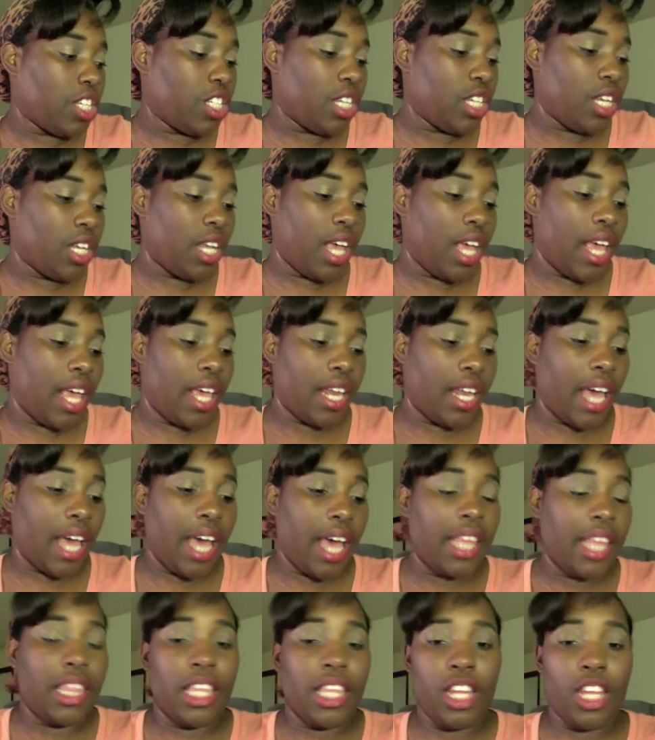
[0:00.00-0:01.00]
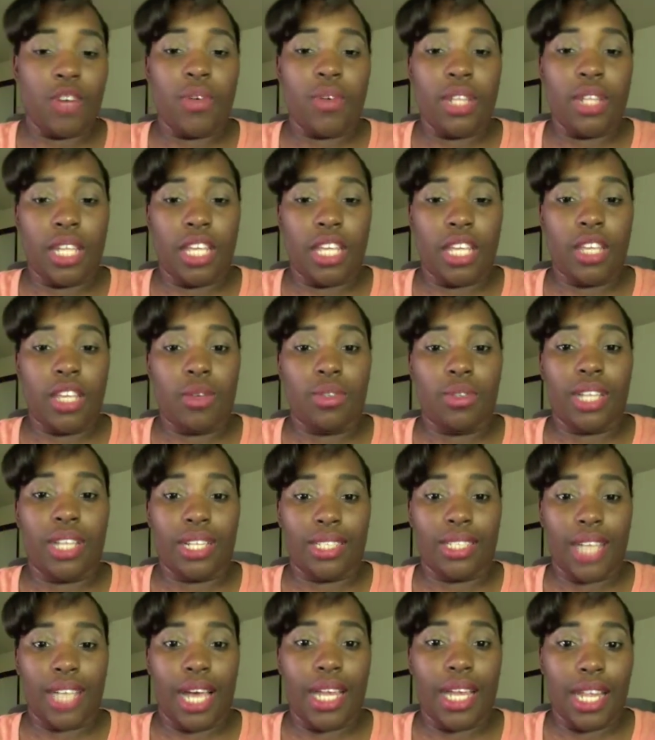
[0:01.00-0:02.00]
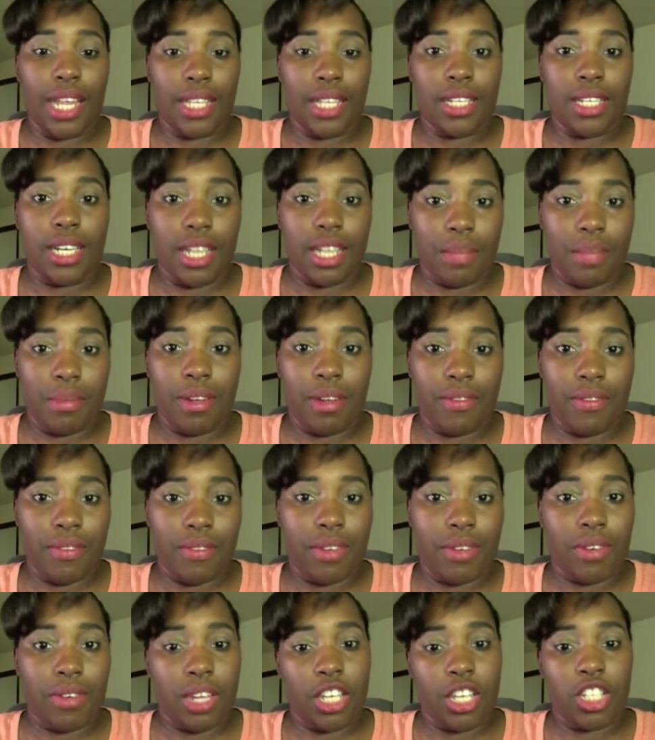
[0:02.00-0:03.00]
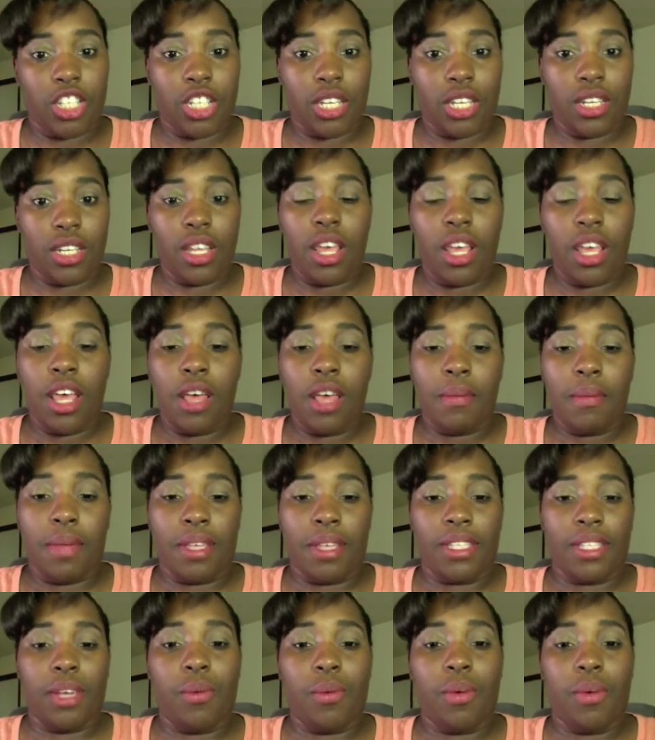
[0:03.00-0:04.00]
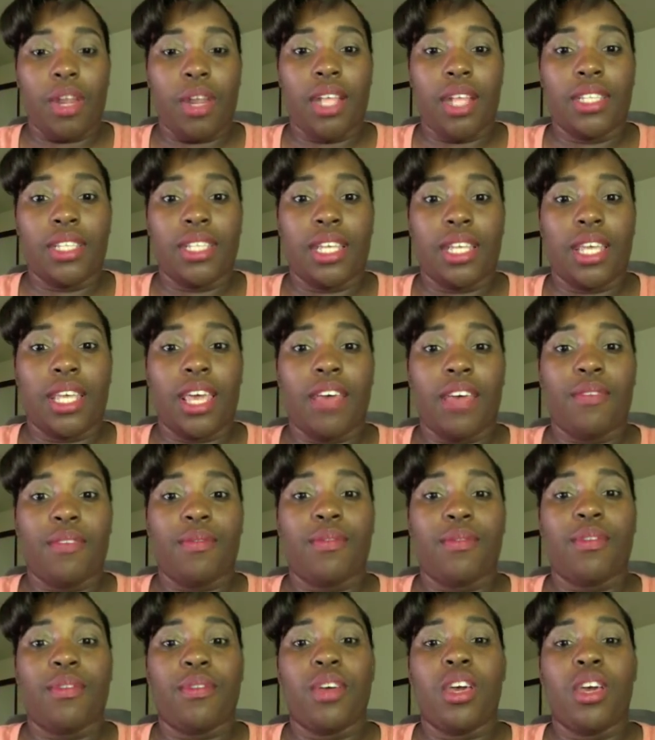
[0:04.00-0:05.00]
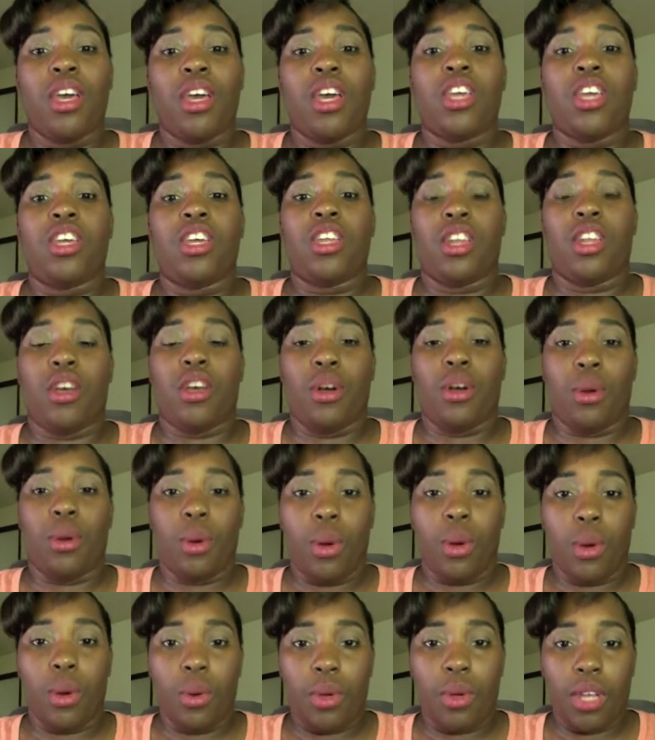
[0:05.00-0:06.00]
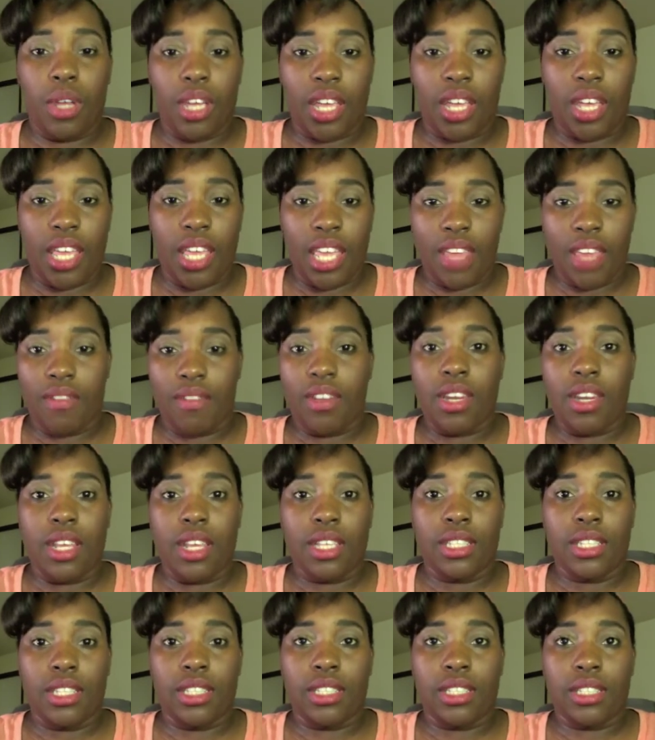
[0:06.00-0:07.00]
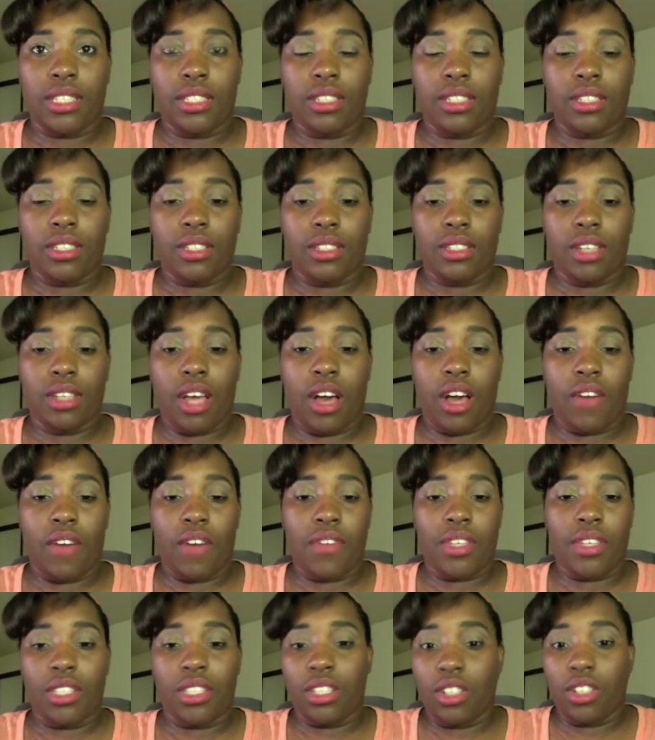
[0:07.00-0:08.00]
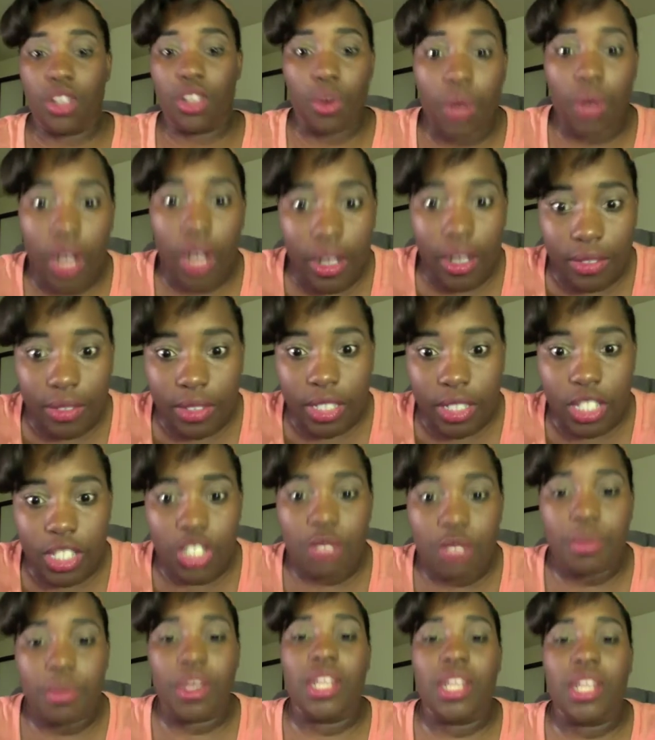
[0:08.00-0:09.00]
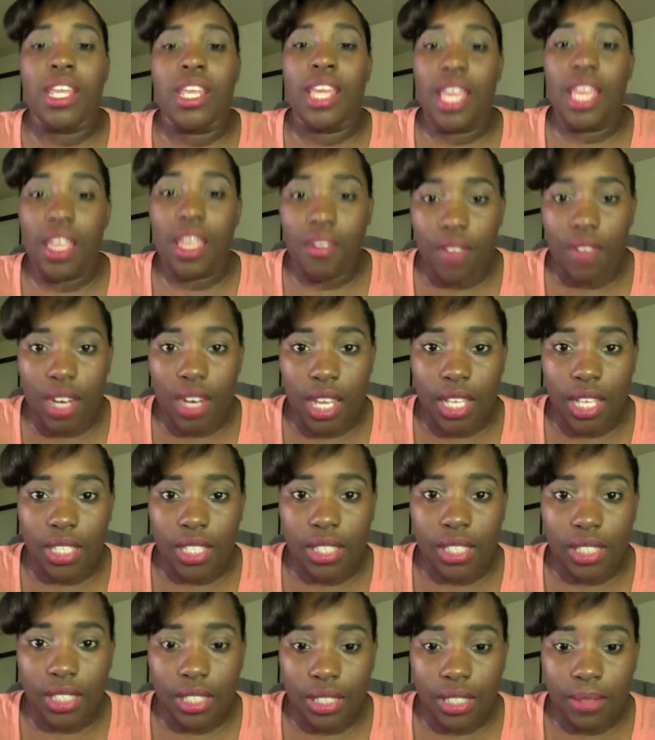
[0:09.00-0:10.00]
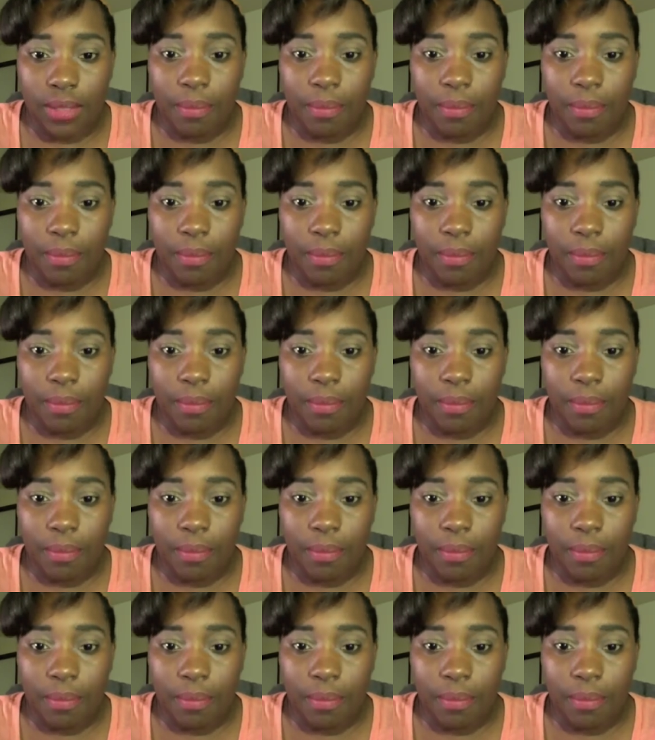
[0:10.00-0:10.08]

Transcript: and I literally used a tiny, tiny bit of foundation because I wanted to give, you know, evenness. Obviously, no coverage, but evenness,